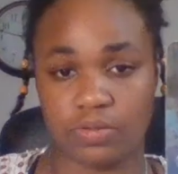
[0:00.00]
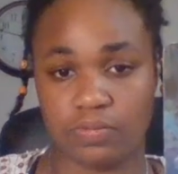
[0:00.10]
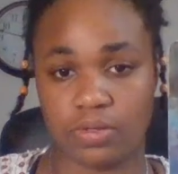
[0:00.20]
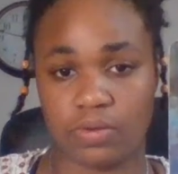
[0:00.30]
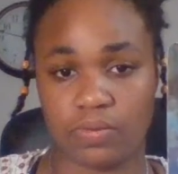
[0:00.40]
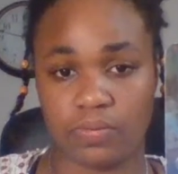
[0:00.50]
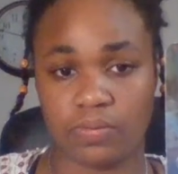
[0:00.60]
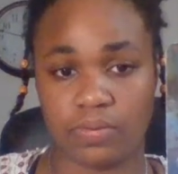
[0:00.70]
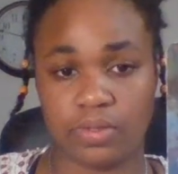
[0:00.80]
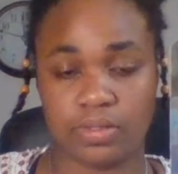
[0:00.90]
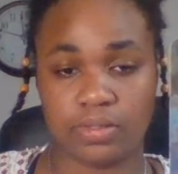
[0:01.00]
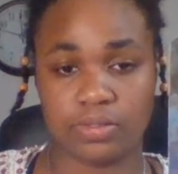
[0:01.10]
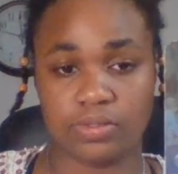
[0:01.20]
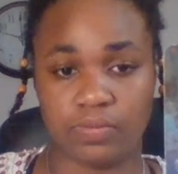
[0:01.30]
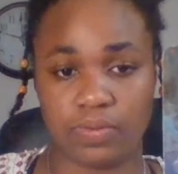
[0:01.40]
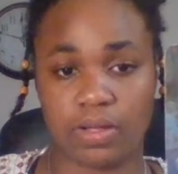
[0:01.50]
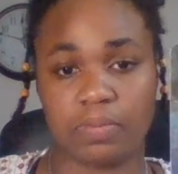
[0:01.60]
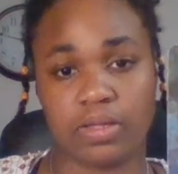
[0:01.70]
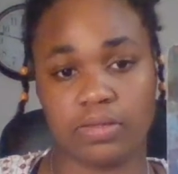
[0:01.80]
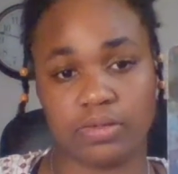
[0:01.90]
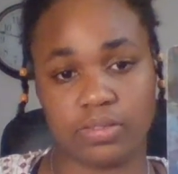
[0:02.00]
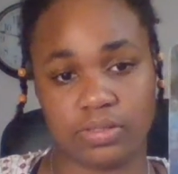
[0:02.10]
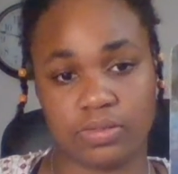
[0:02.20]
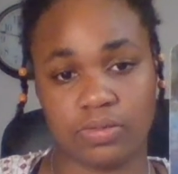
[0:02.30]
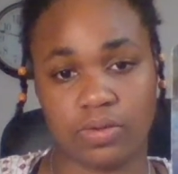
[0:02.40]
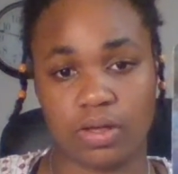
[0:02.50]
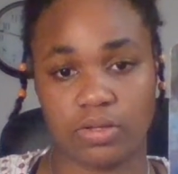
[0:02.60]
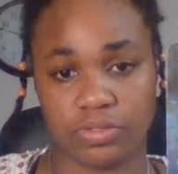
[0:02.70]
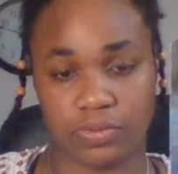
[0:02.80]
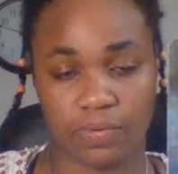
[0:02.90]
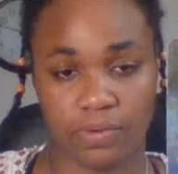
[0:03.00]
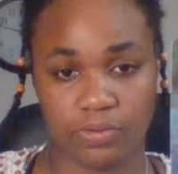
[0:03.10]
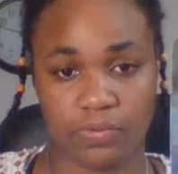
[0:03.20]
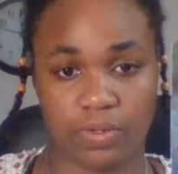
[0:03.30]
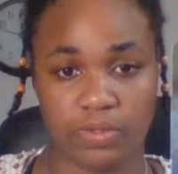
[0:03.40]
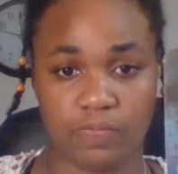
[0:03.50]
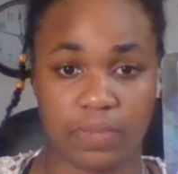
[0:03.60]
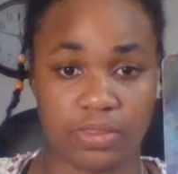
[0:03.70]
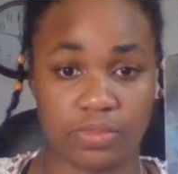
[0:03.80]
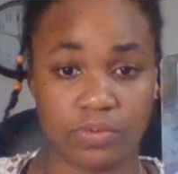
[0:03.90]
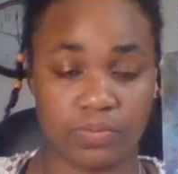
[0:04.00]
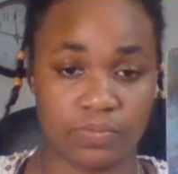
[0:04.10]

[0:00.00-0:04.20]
know to help others also going through what you've been through.